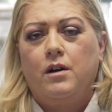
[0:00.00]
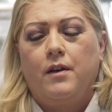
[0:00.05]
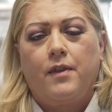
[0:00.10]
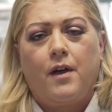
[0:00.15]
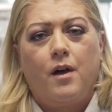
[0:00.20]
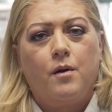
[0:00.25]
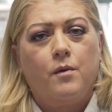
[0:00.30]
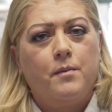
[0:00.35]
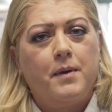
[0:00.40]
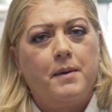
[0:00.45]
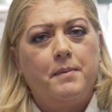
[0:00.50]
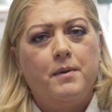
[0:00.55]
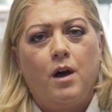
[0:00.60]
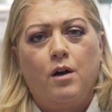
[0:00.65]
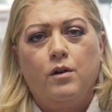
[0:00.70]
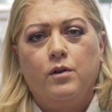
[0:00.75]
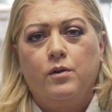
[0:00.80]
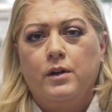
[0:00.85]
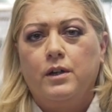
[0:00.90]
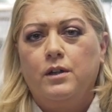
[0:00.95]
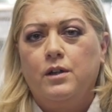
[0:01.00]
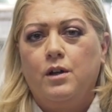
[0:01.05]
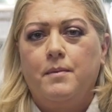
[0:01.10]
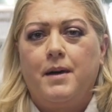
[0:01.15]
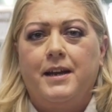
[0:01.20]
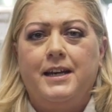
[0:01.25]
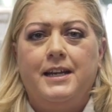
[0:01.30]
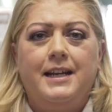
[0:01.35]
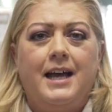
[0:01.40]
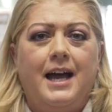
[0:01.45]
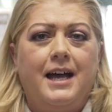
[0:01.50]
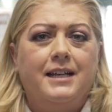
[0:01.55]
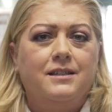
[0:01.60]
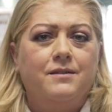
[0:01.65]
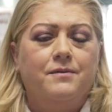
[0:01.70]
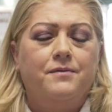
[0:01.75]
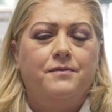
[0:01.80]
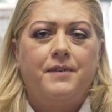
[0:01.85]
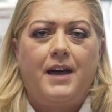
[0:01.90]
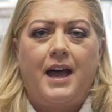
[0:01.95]
I thought, well, maybe I'll grill them. I need to add
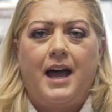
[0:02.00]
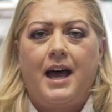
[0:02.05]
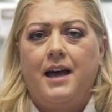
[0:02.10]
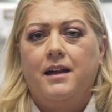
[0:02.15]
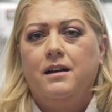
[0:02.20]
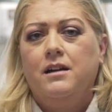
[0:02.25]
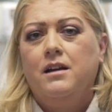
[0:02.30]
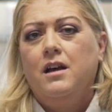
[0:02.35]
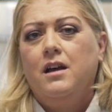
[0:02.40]
some fat.